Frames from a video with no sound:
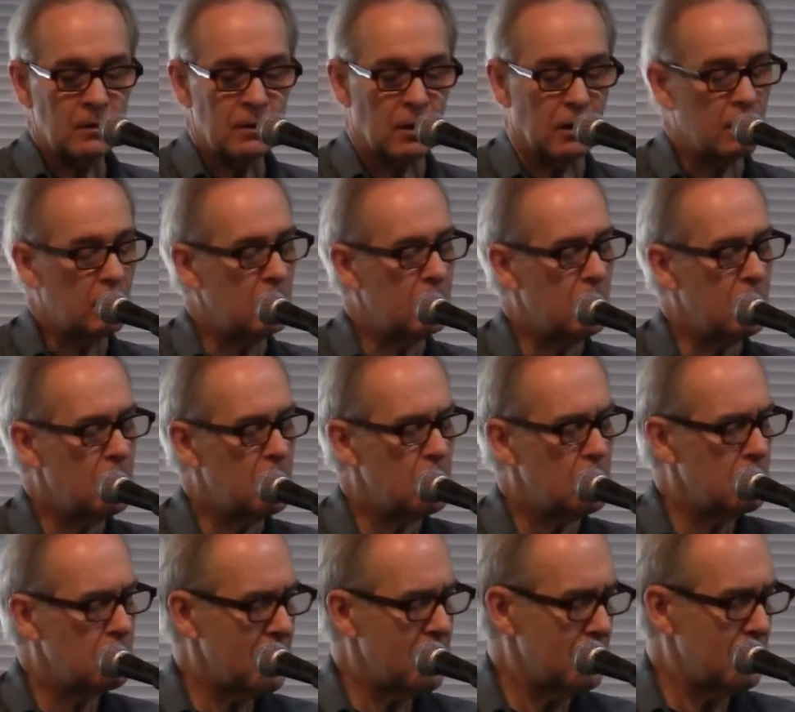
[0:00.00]
All
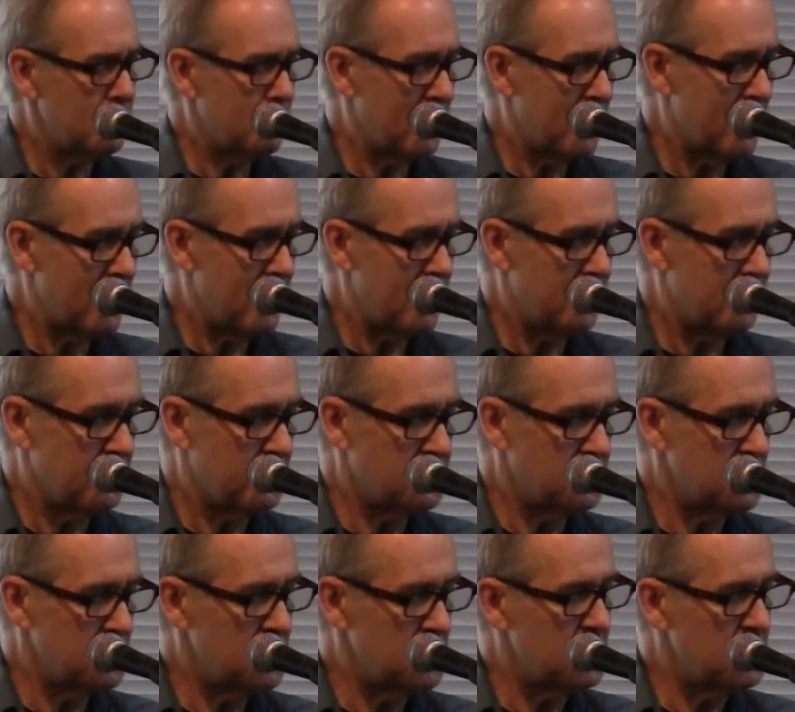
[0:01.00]
along my path the
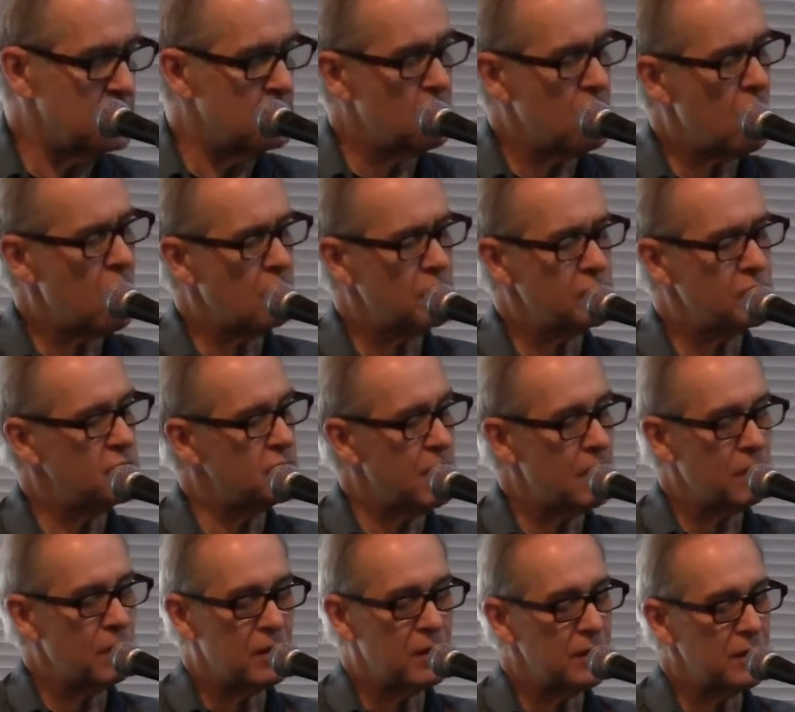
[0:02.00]
seas brought
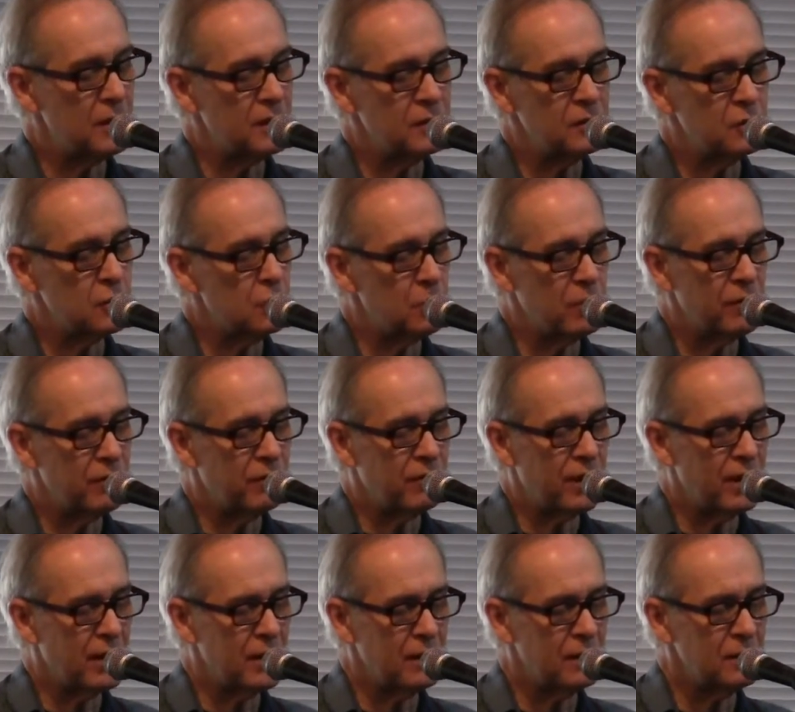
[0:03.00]
something to be
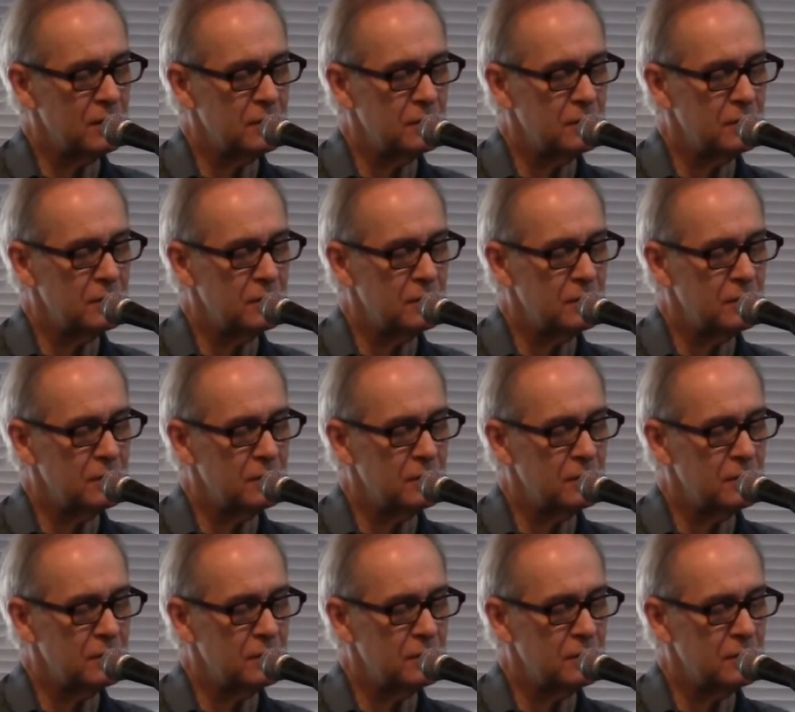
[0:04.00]
found.